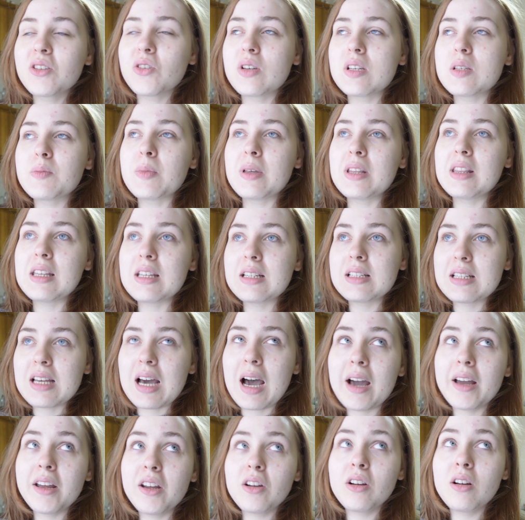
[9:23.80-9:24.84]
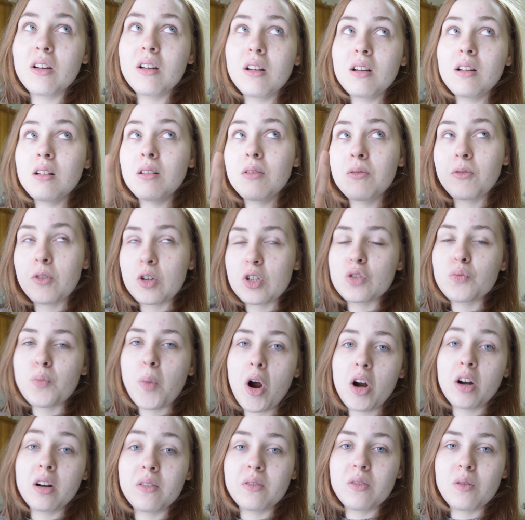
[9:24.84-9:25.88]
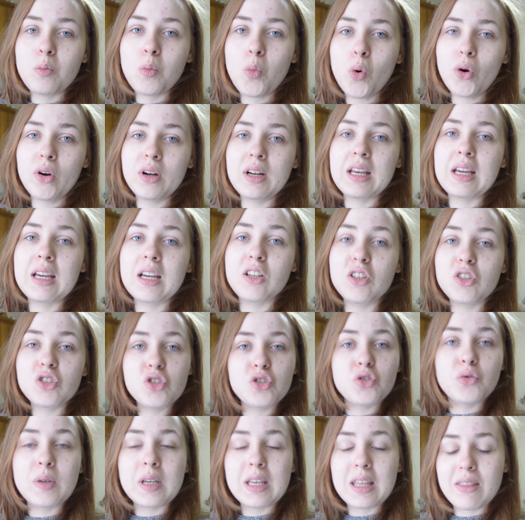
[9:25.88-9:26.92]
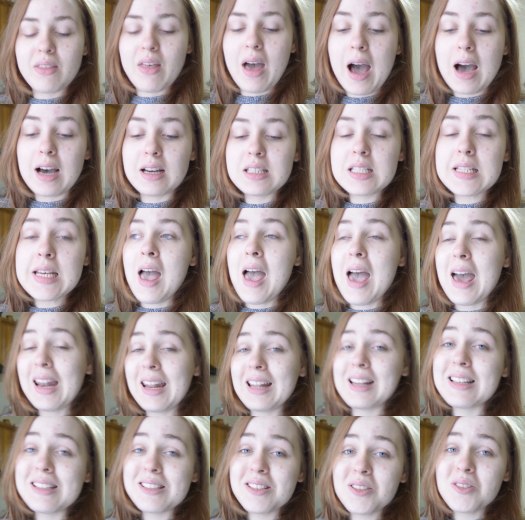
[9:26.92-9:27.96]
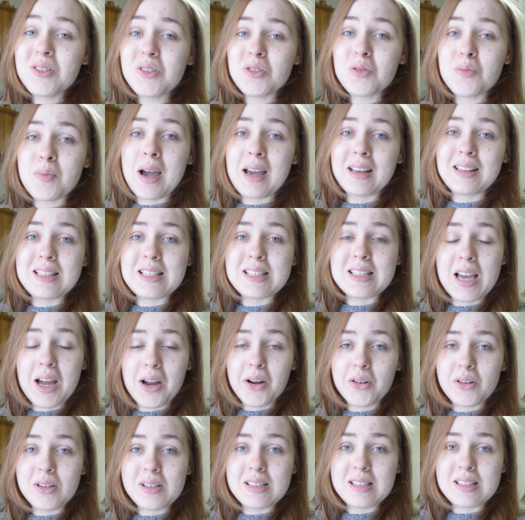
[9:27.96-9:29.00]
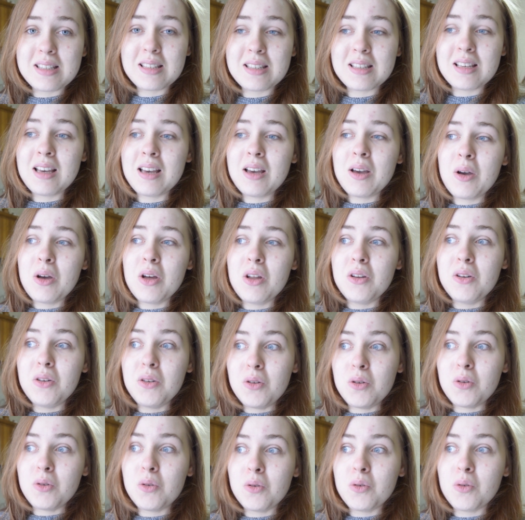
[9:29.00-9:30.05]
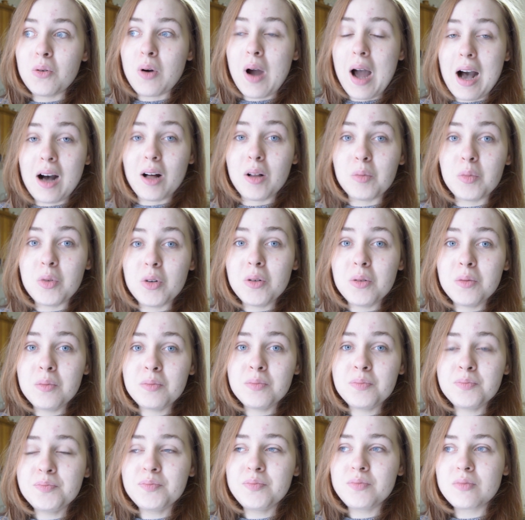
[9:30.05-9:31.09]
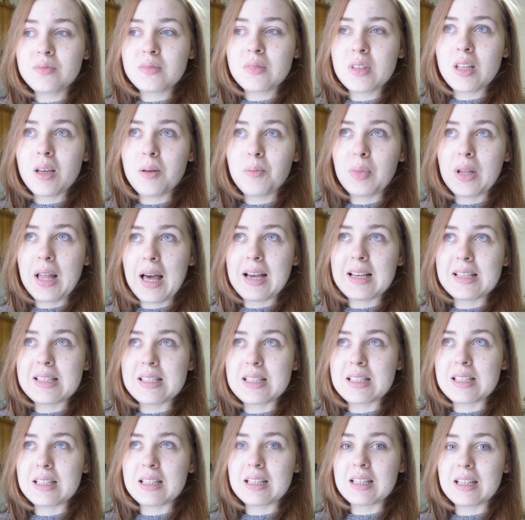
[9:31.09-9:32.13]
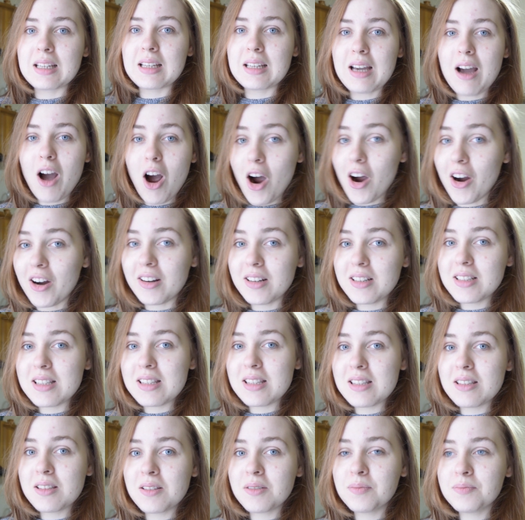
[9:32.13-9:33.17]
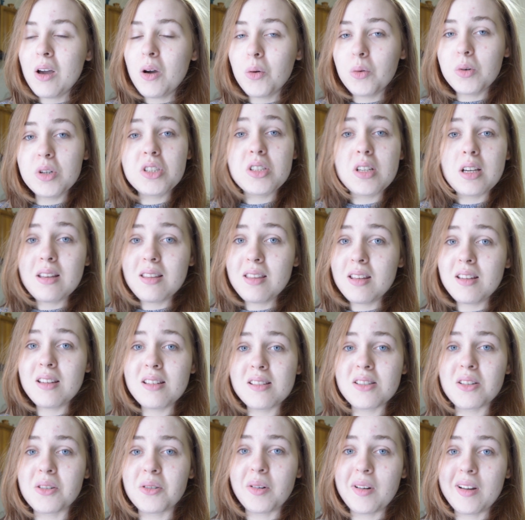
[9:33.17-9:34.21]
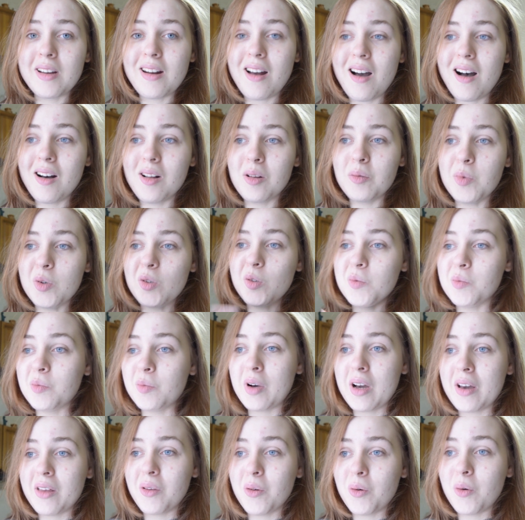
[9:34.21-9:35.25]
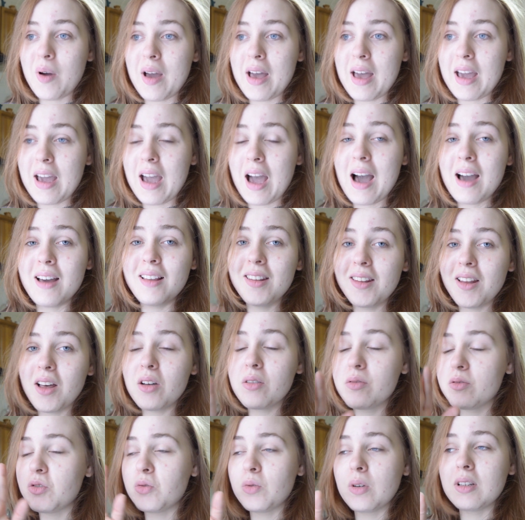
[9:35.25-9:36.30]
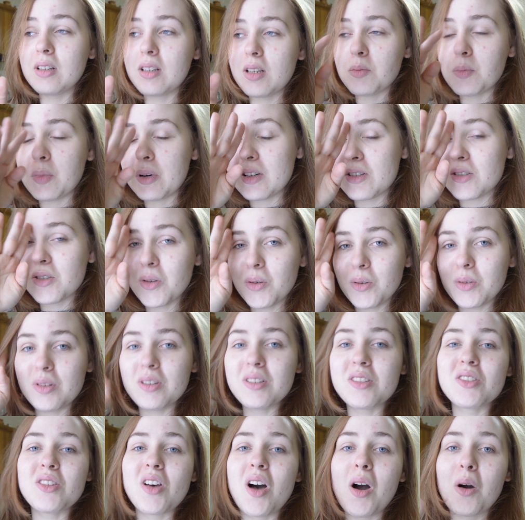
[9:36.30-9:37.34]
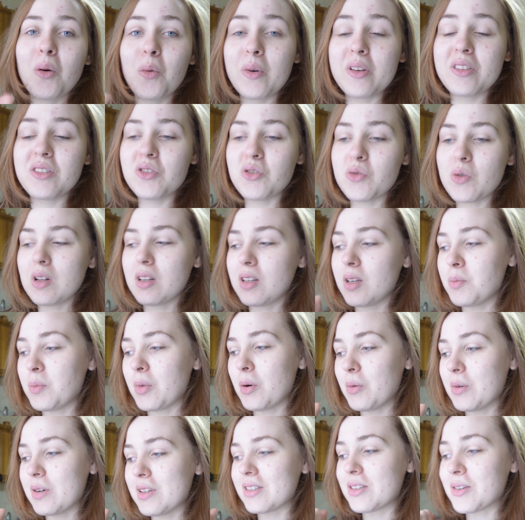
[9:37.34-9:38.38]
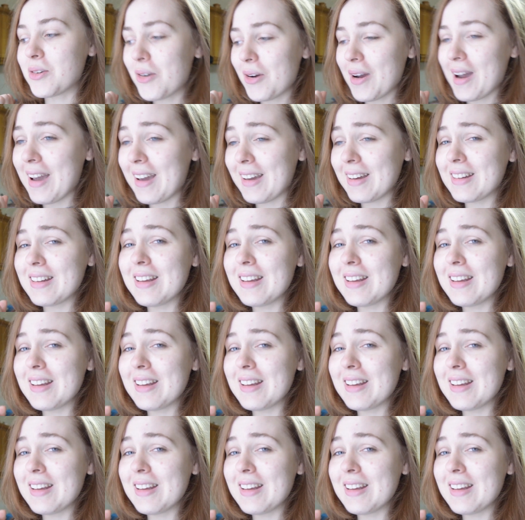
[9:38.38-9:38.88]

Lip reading: So I spent the entire first part of the morning doing that, and I listened to Miley Cyrus' new album, Plastic Hearts, which I think is a great album, by the way. I love Dua Lipa, so the song with Dua Lipa was great.